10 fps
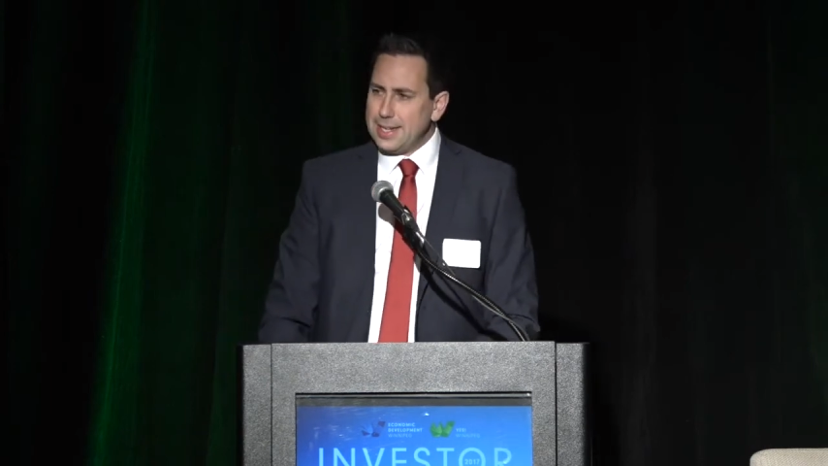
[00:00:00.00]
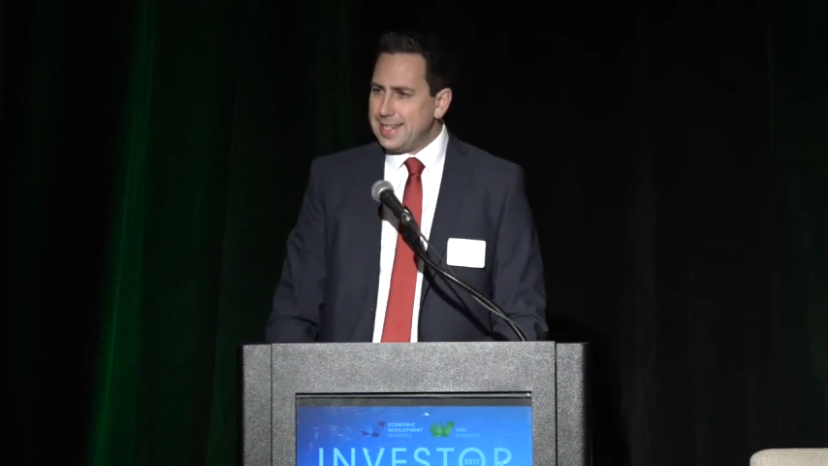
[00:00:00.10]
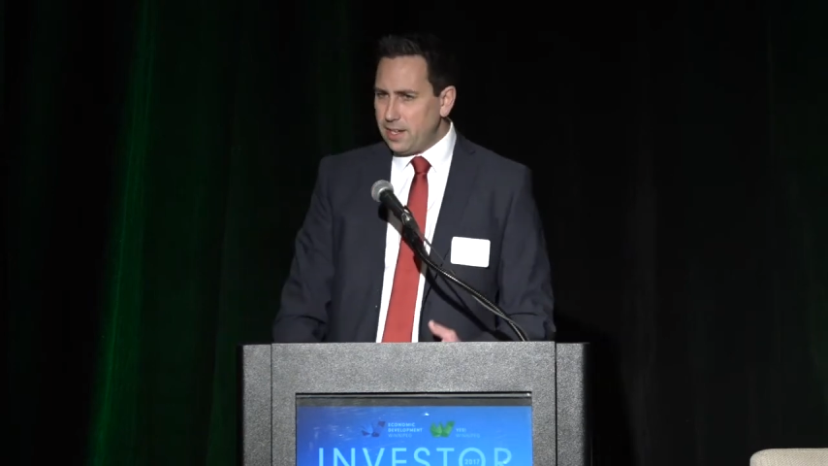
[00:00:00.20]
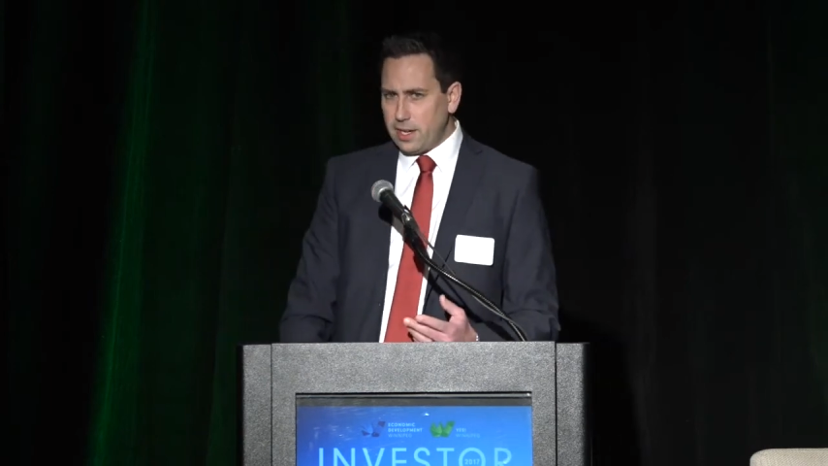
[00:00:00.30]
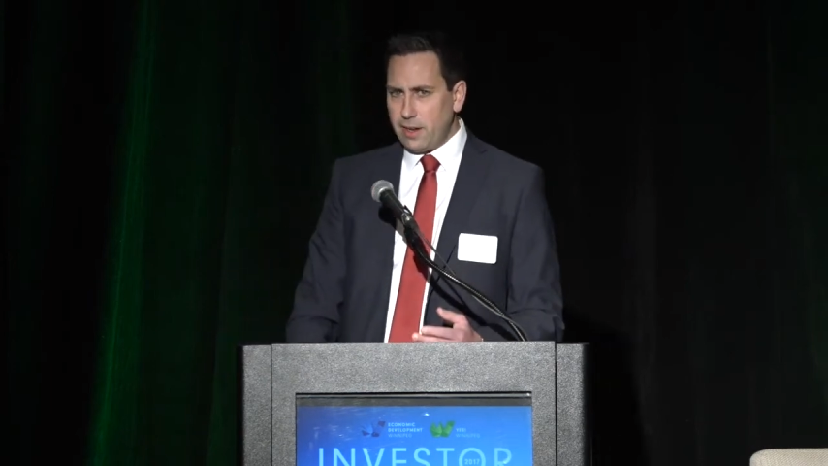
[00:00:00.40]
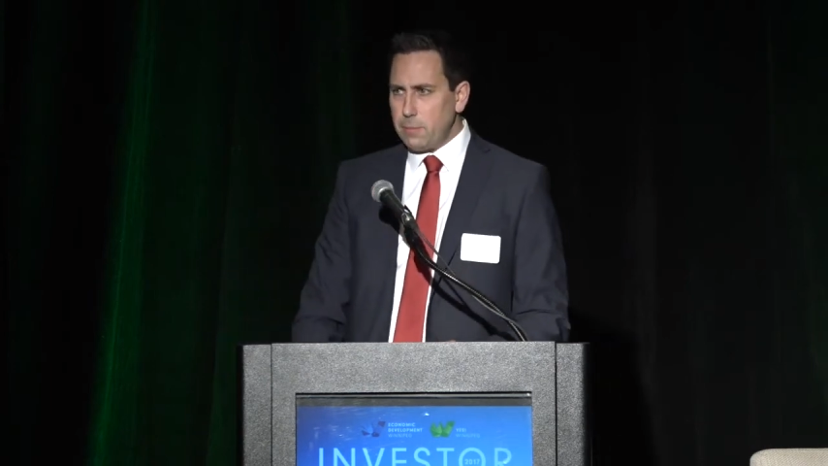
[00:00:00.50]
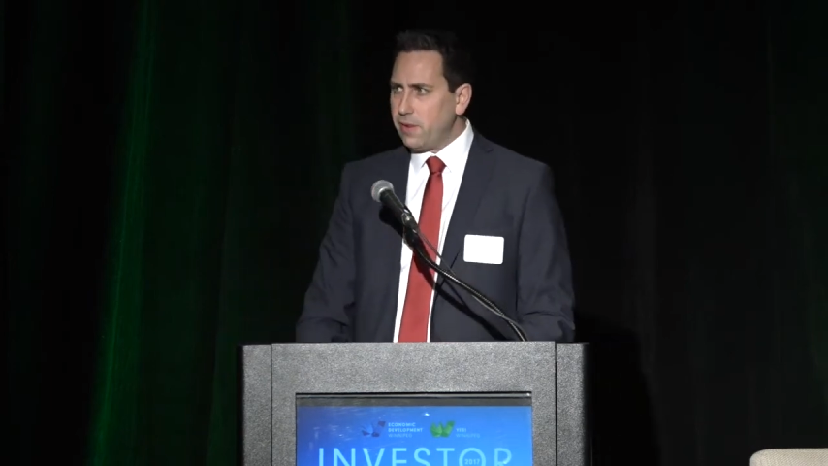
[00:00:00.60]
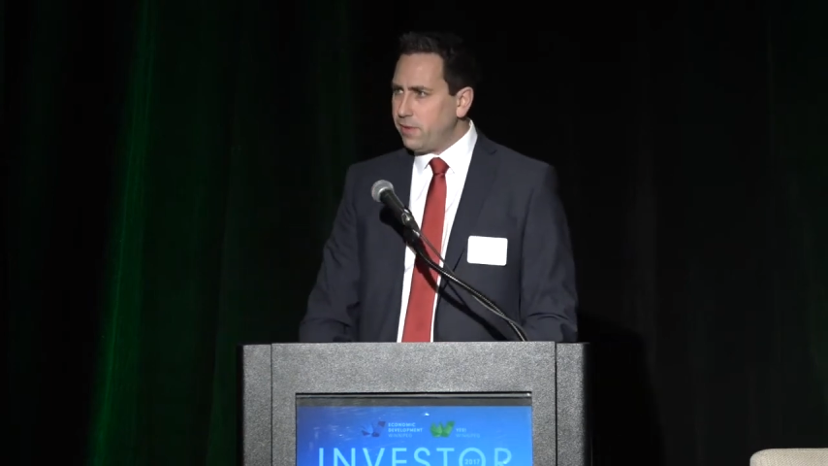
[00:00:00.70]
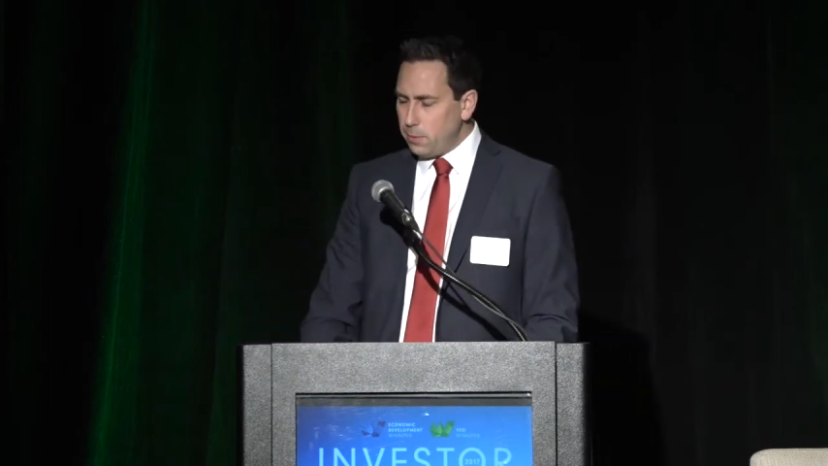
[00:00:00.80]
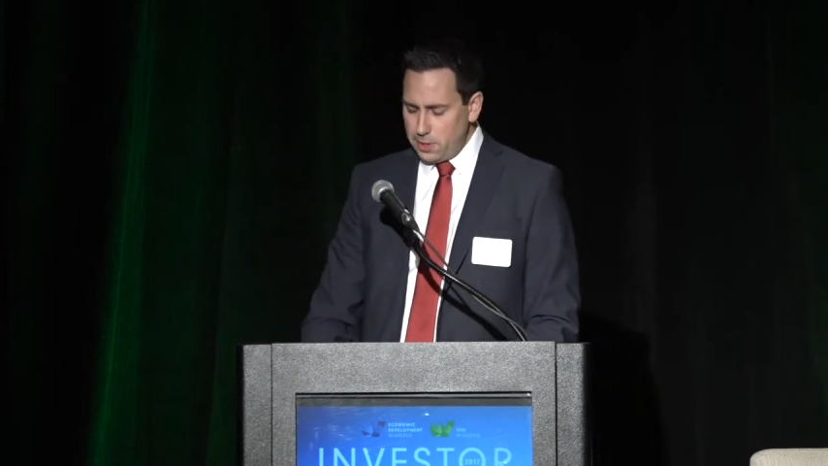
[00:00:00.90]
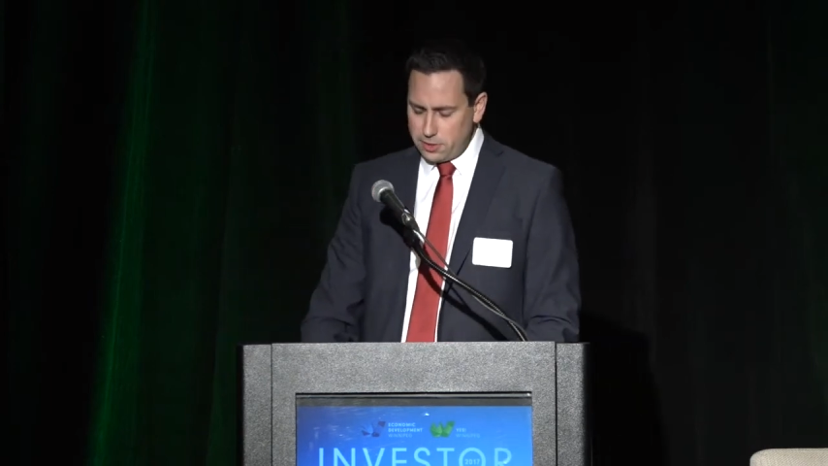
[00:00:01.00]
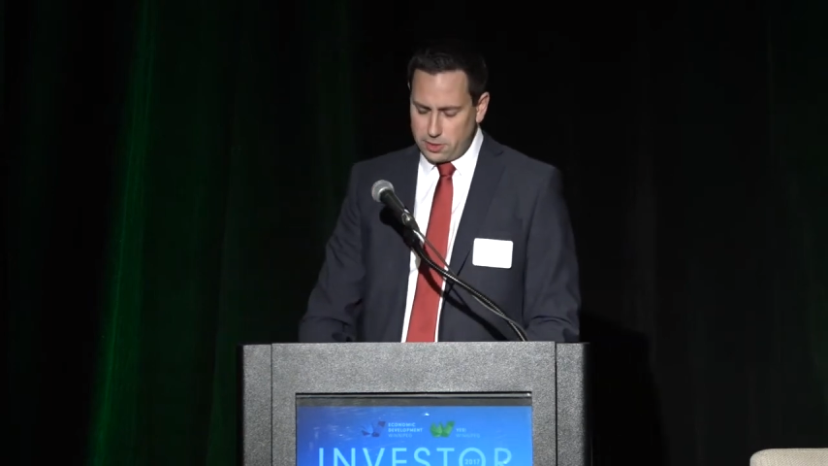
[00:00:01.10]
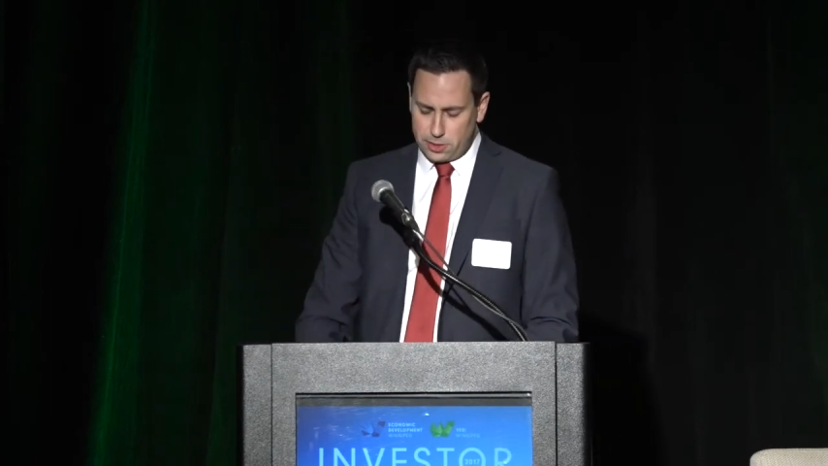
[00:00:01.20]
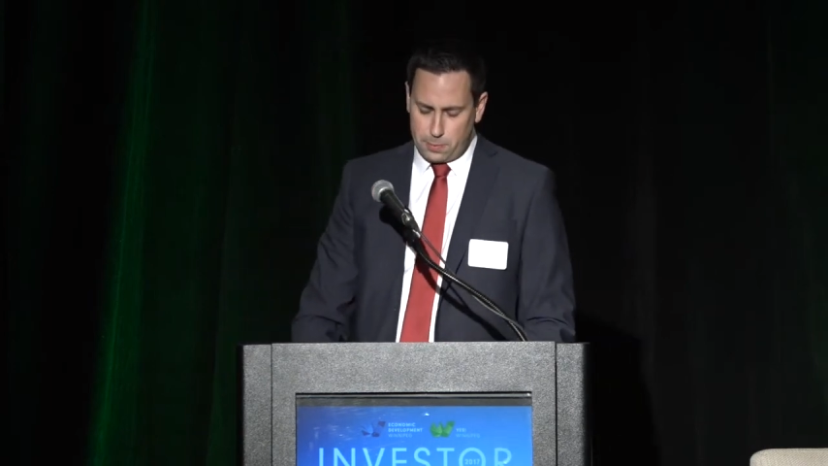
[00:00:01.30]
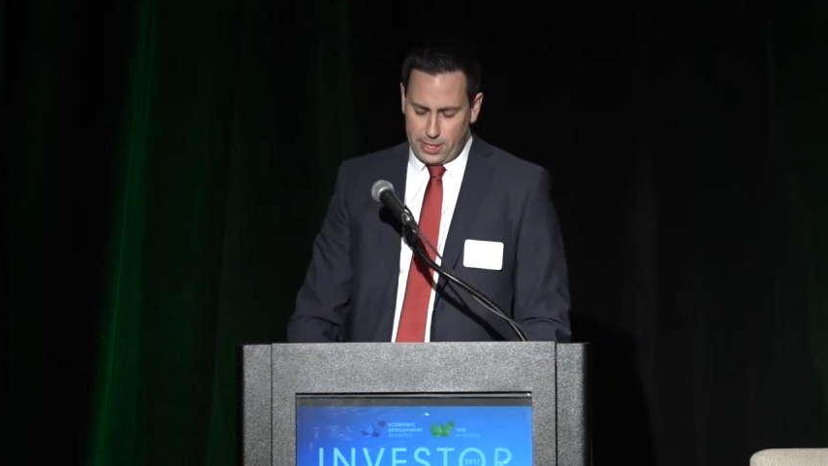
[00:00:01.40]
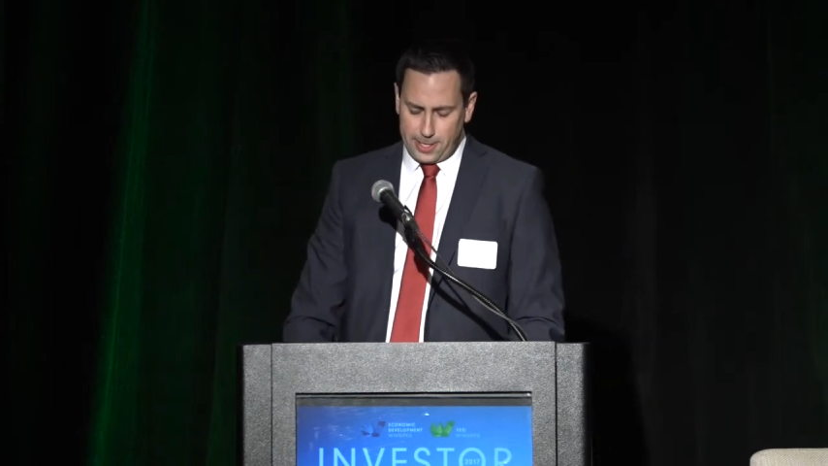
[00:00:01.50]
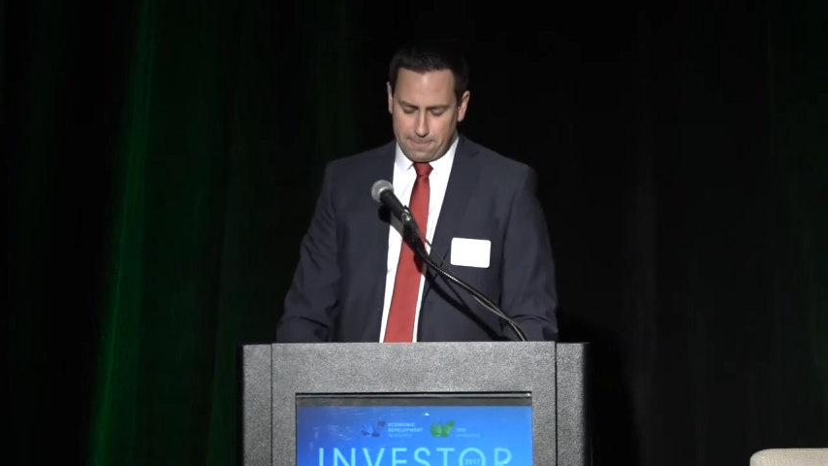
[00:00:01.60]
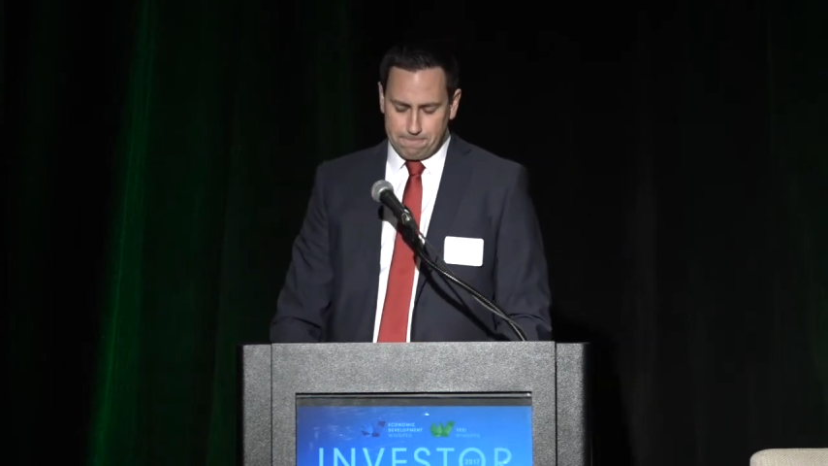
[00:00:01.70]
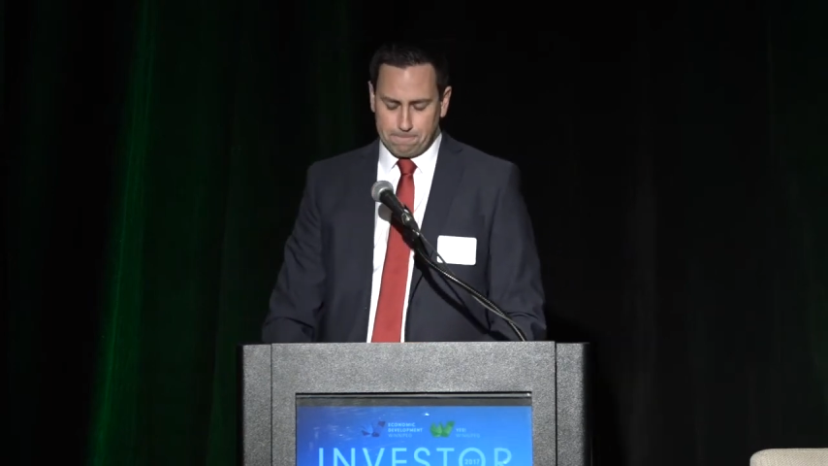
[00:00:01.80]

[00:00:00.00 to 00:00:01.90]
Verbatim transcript: Dana gave me a few minutes to speak,